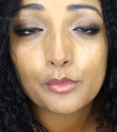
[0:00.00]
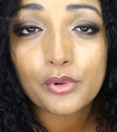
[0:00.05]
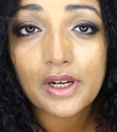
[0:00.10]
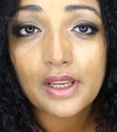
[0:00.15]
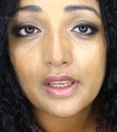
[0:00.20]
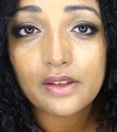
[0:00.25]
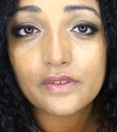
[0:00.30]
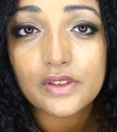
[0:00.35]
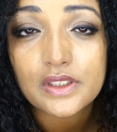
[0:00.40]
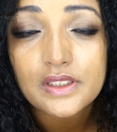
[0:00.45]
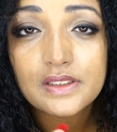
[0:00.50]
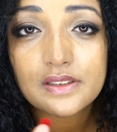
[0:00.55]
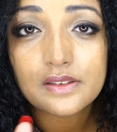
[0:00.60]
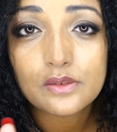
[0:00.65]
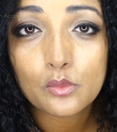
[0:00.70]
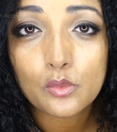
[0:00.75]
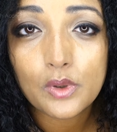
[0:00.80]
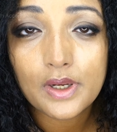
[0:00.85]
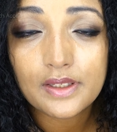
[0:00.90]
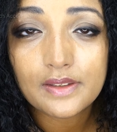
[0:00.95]
A
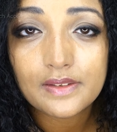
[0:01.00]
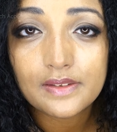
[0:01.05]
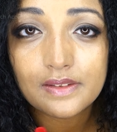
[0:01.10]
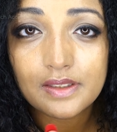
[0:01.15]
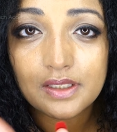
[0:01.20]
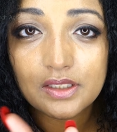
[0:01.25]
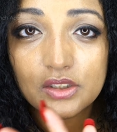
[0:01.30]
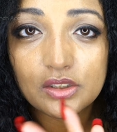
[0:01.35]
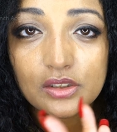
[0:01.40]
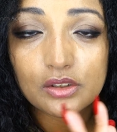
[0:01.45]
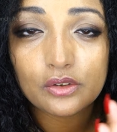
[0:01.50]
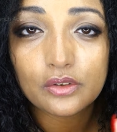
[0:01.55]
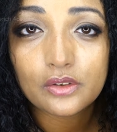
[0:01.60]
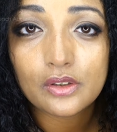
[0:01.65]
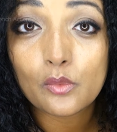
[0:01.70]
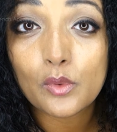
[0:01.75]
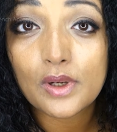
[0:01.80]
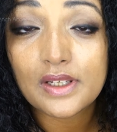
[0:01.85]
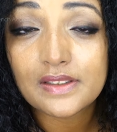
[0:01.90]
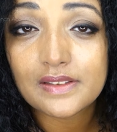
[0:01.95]
private wine
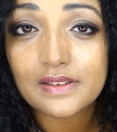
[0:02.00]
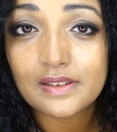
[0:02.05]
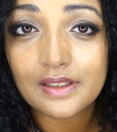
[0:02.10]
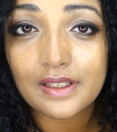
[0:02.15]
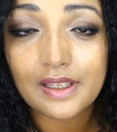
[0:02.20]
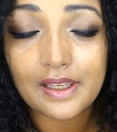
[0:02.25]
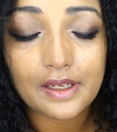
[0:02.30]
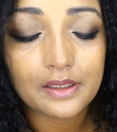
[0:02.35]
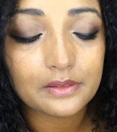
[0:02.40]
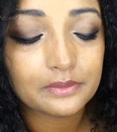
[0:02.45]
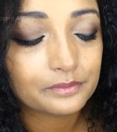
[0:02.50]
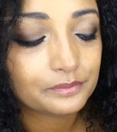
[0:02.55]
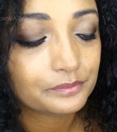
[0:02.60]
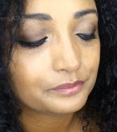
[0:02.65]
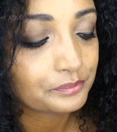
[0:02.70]
session once a year.